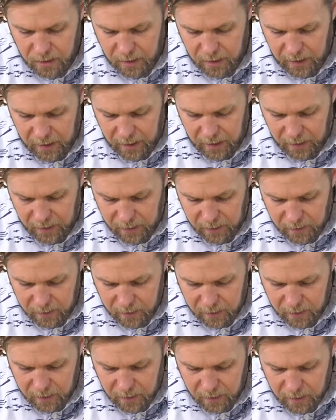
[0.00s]
and
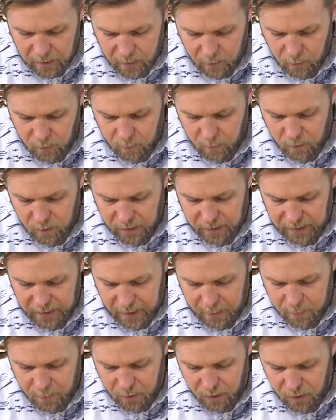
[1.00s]
I would bring
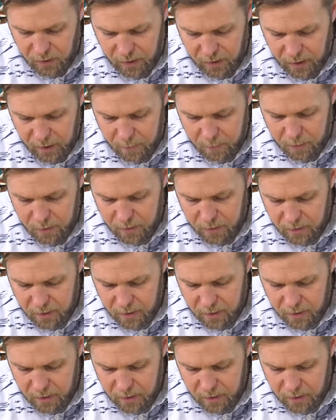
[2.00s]
that part up